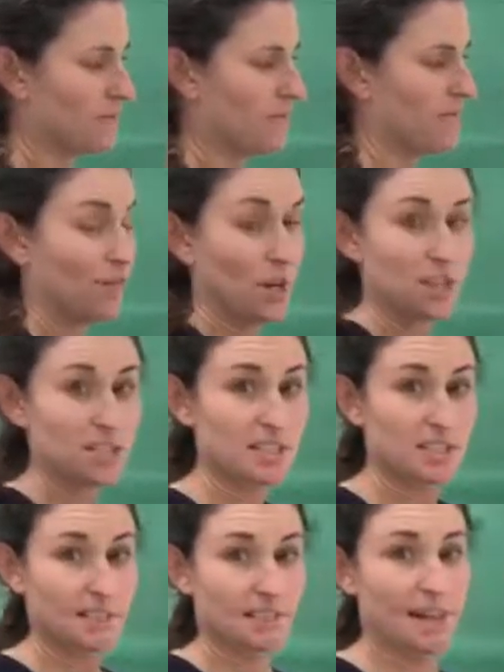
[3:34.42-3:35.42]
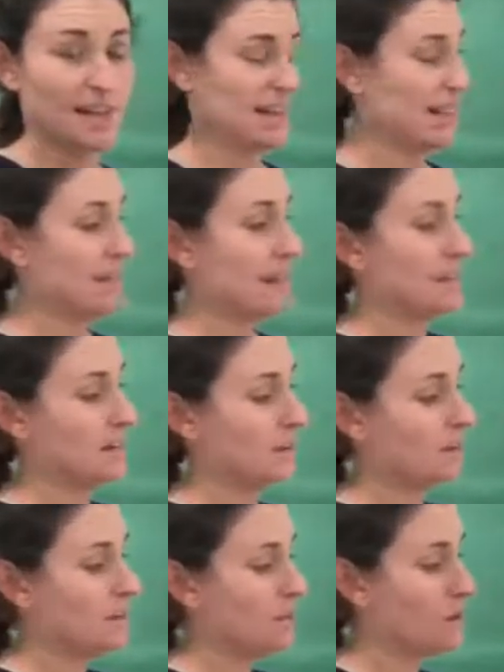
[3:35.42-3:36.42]
first in line, kind of.
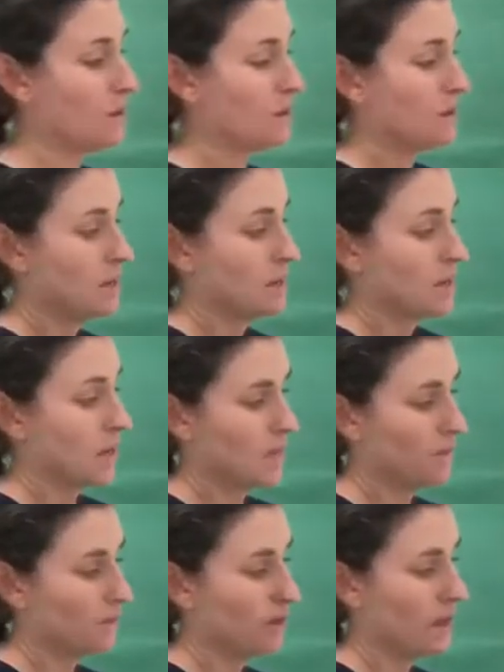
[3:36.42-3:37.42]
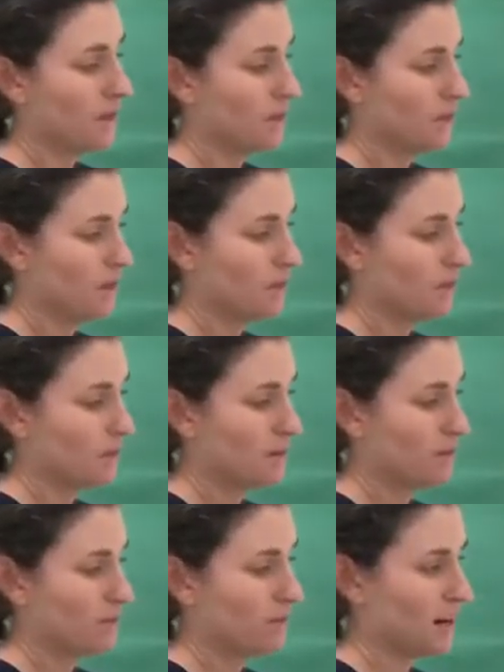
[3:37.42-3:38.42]
So if you have the 3
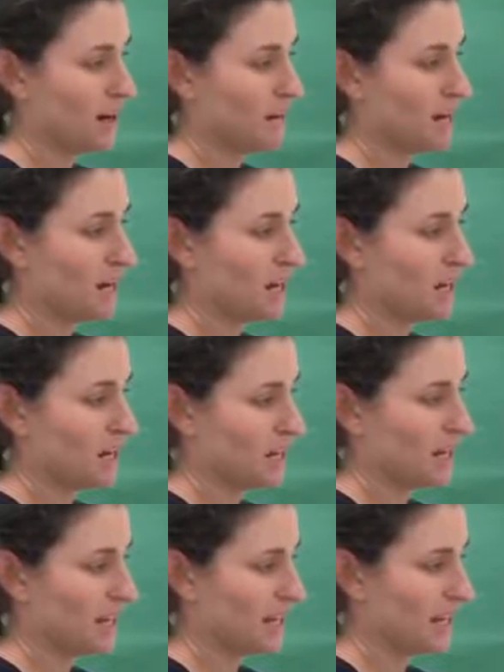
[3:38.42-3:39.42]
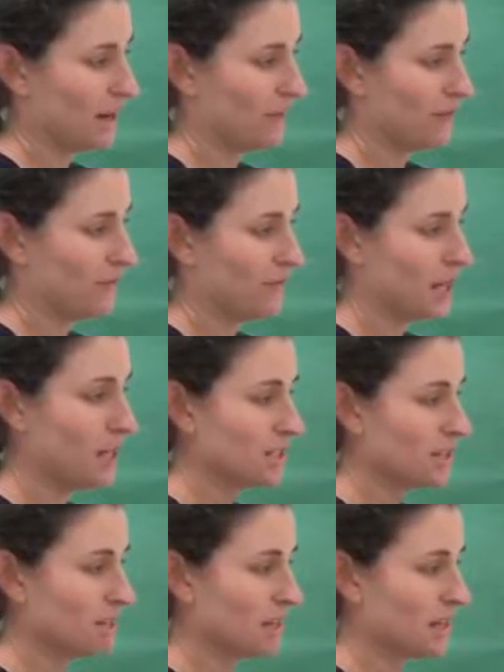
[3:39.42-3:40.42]
primary colors, they come
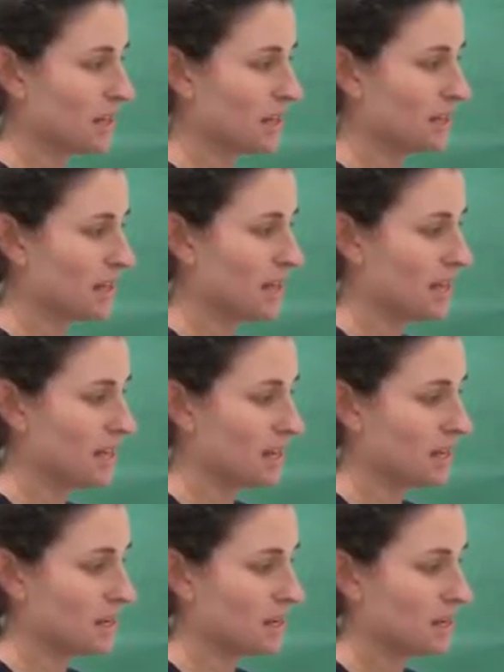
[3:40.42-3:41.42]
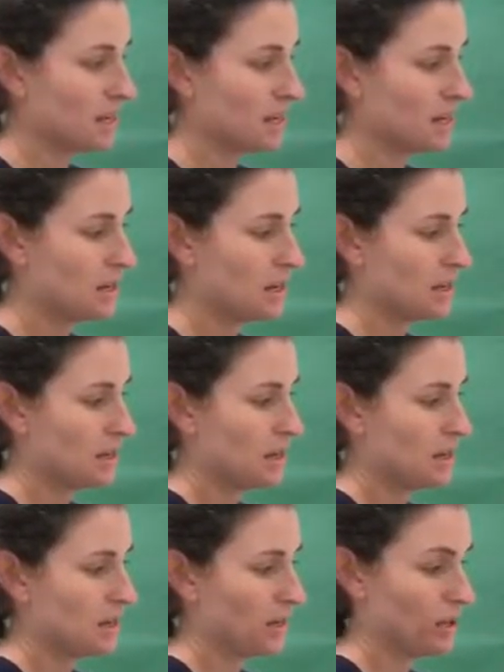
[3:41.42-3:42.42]
first because then
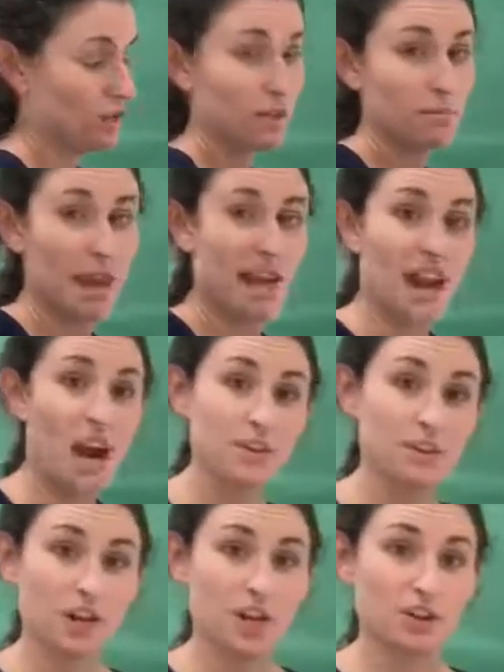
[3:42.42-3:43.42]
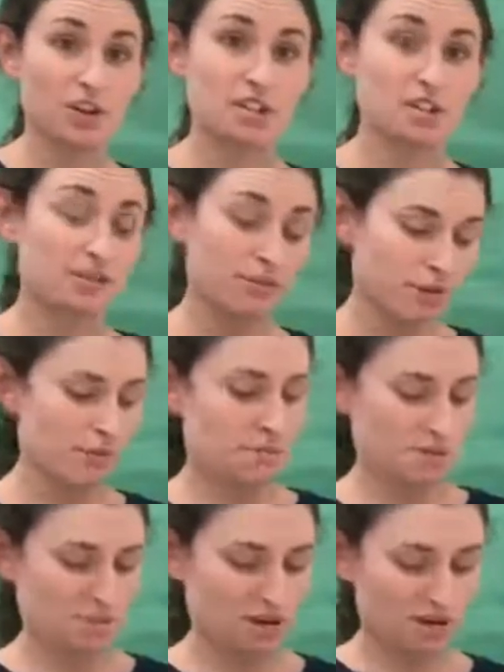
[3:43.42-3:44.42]
you can make other colors from the
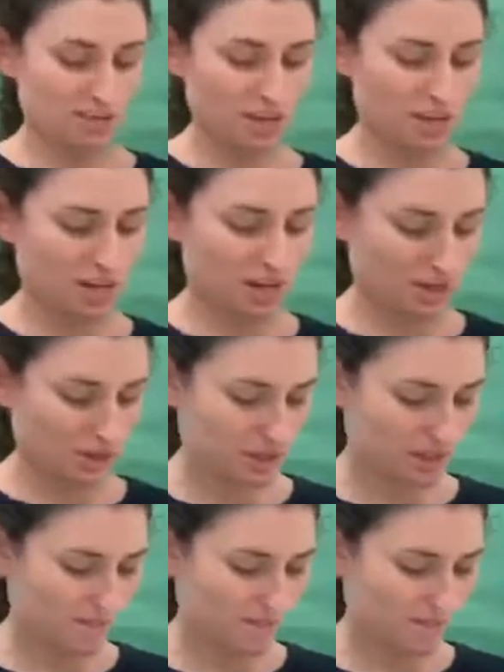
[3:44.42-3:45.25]
primary colors.